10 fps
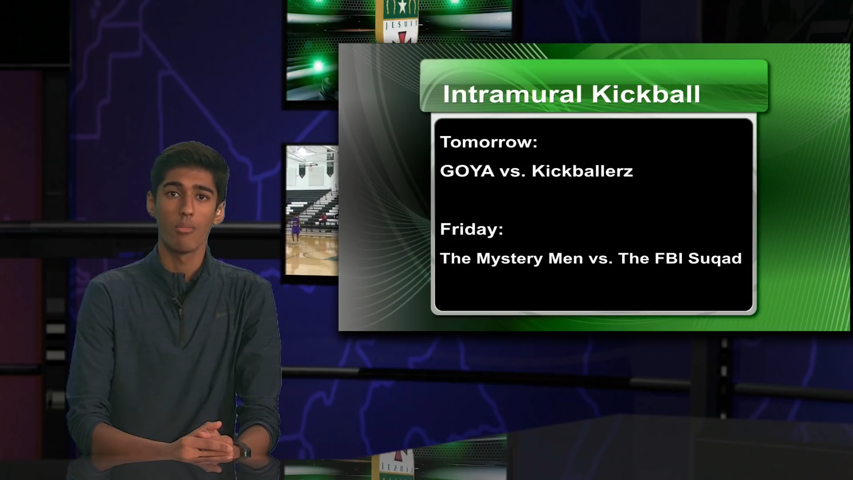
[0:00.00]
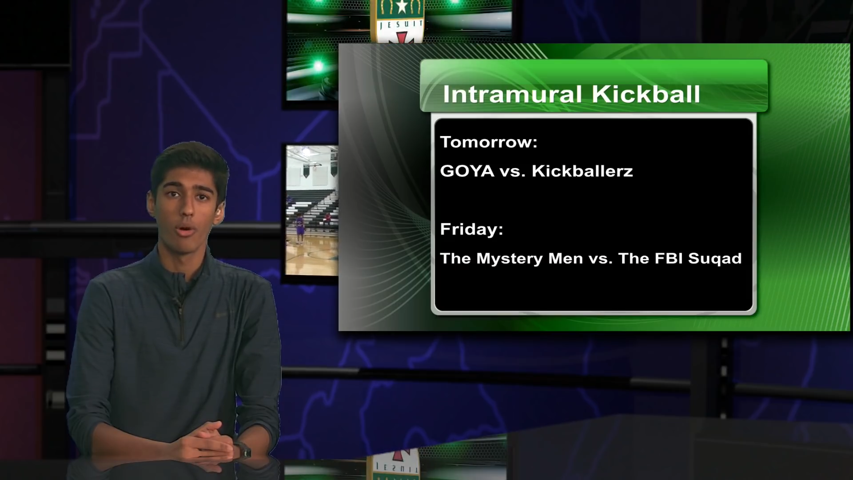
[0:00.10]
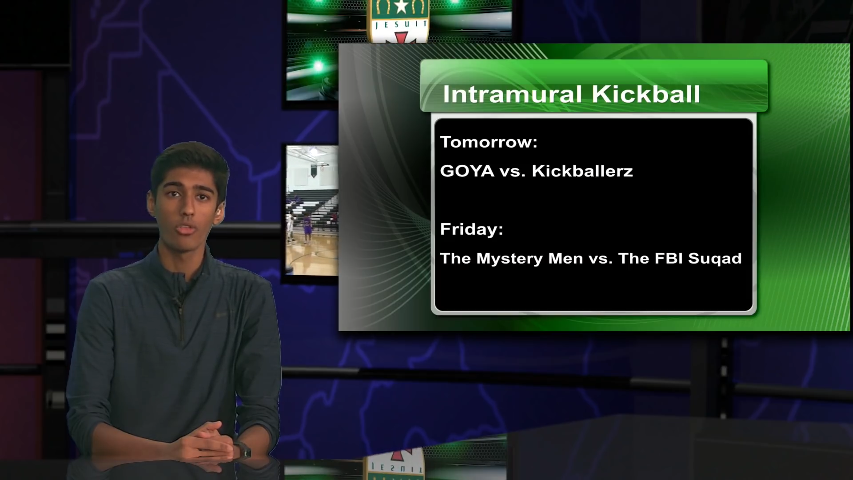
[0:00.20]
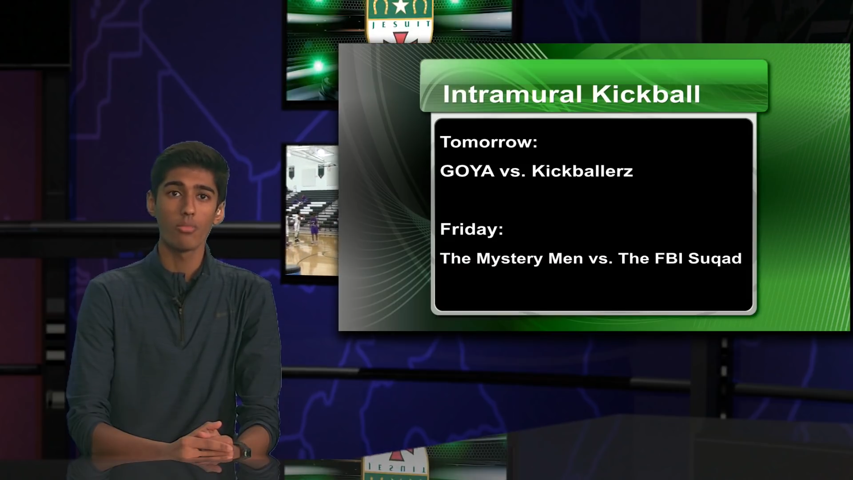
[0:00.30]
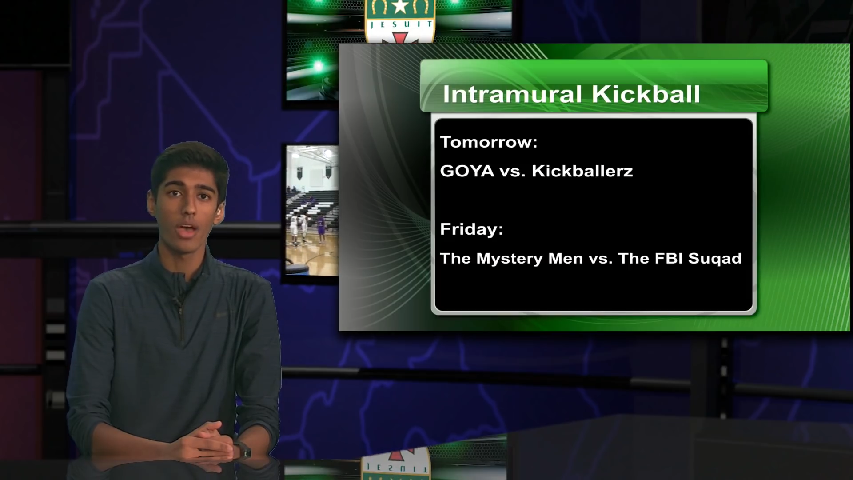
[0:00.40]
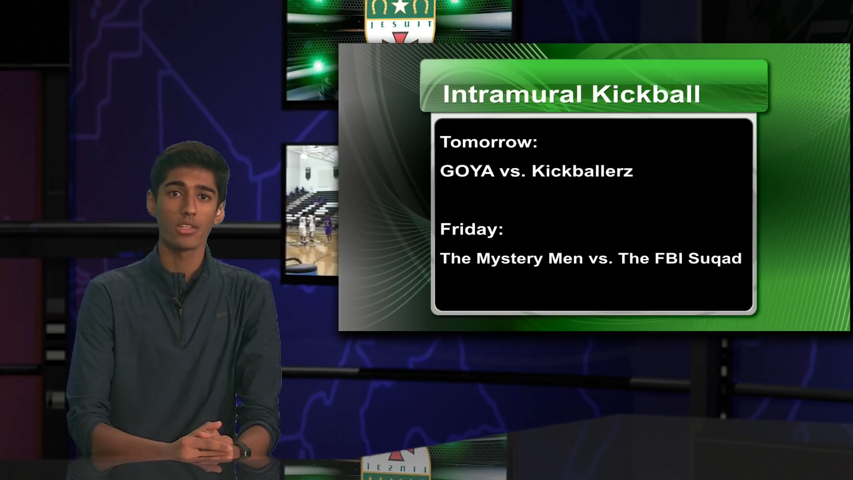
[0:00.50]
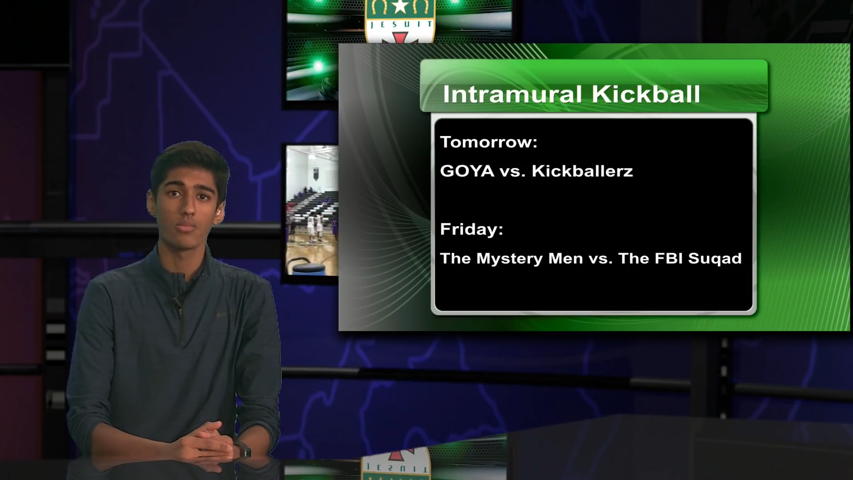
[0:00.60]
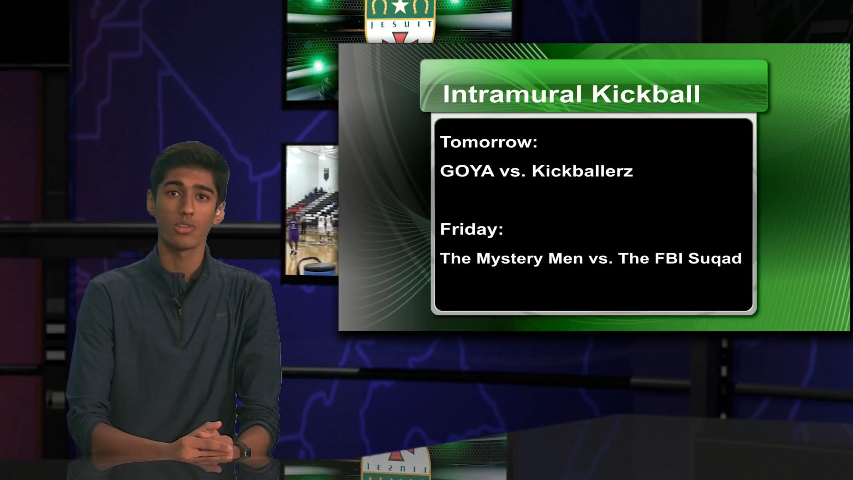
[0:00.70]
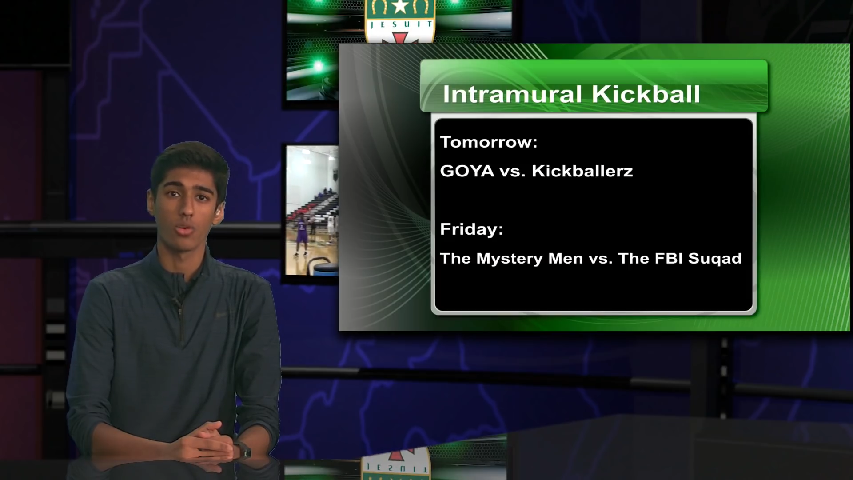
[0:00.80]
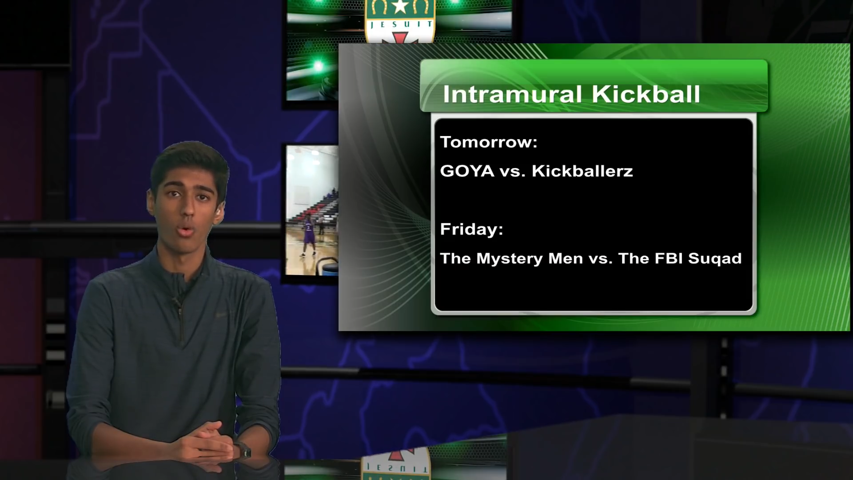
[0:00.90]
Both
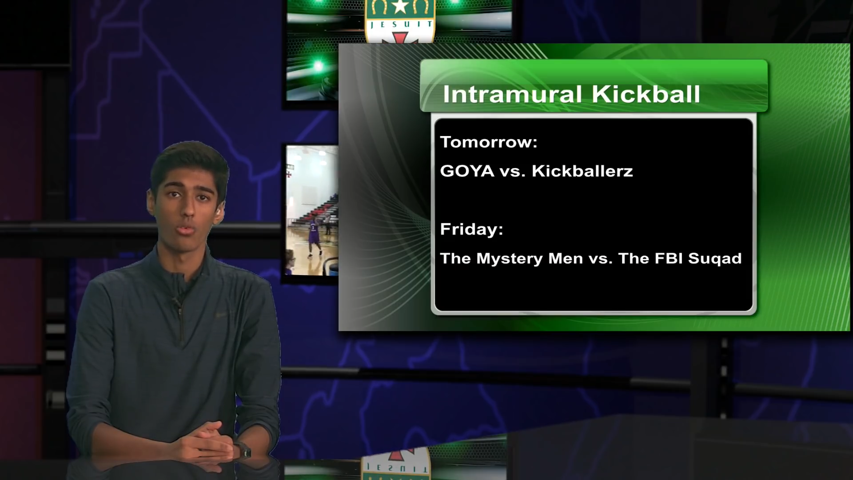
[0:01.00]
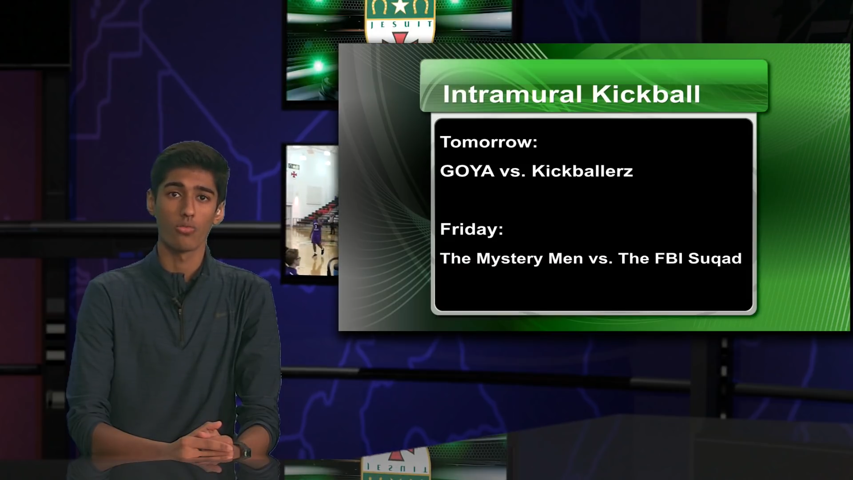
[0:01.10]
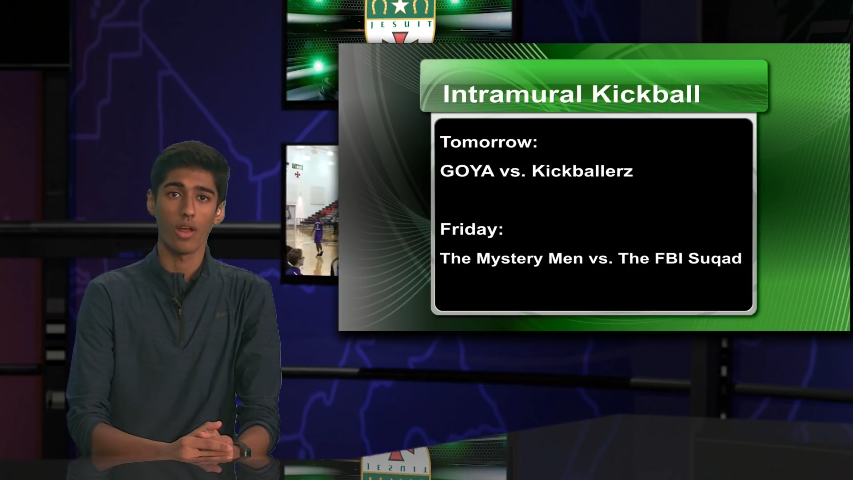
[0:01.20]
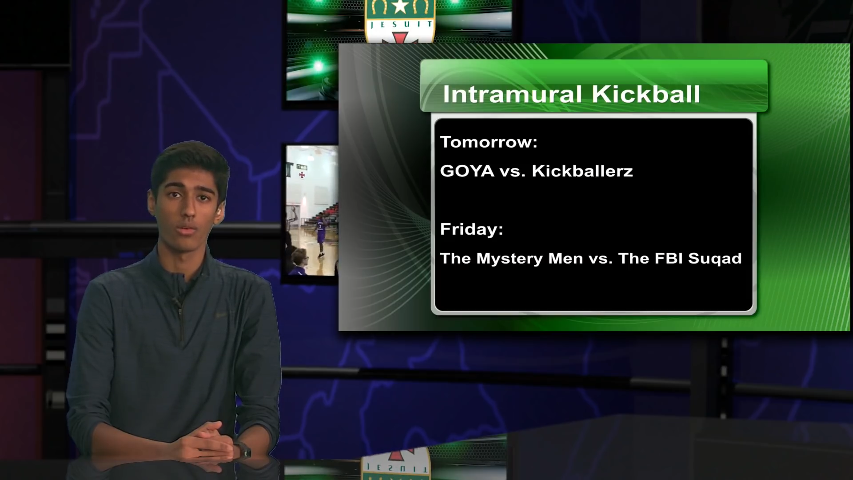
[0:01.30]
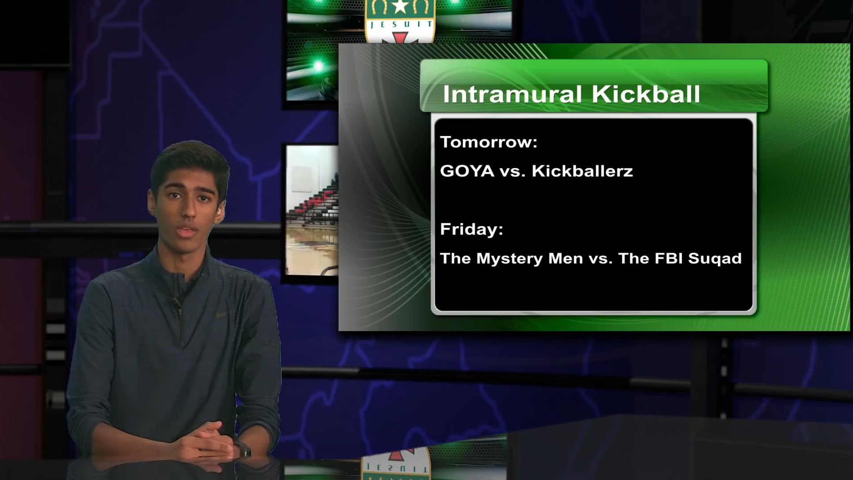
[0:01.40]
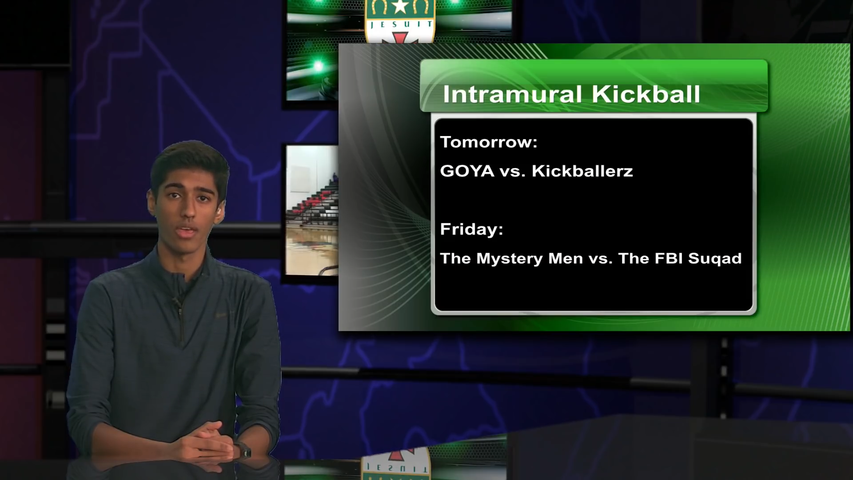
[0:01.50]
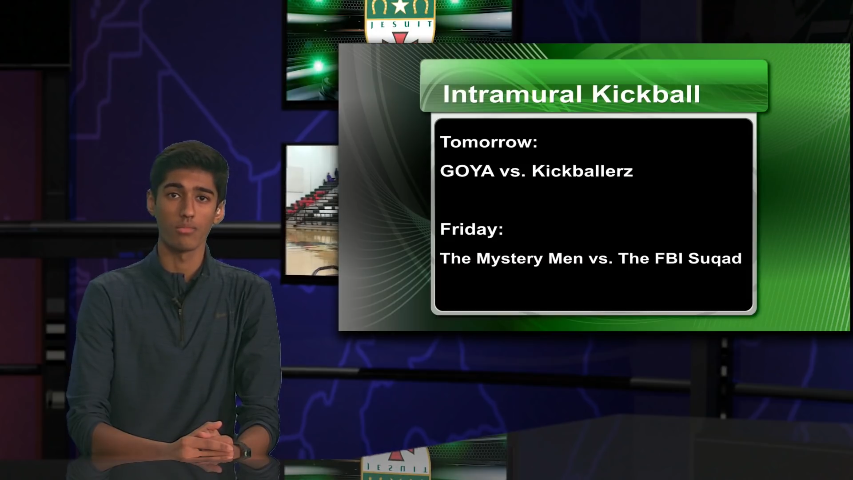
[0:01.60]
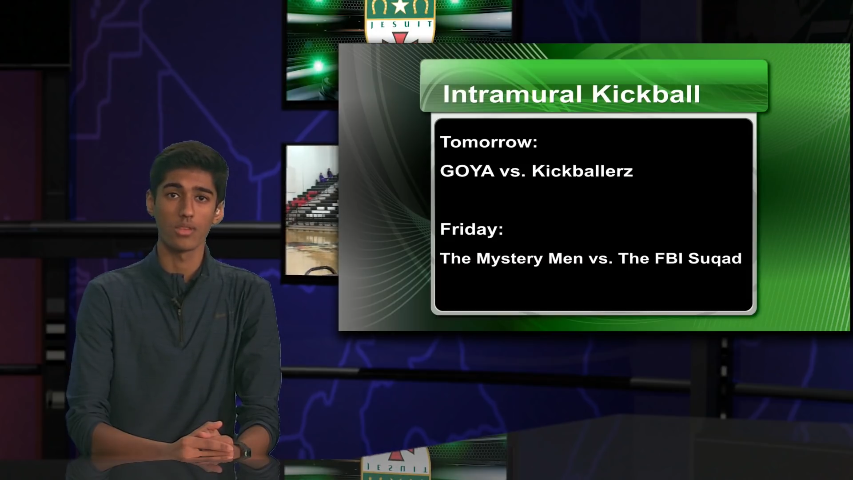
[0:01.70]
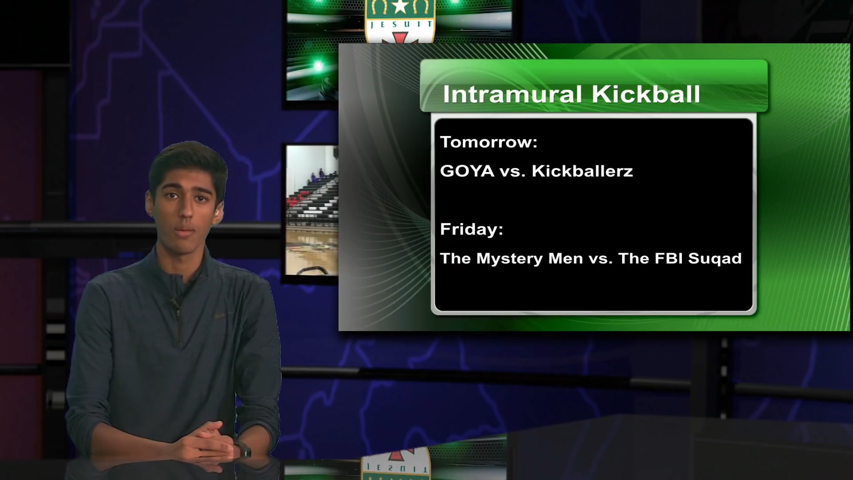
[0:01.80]
matchups are quarterfinal games.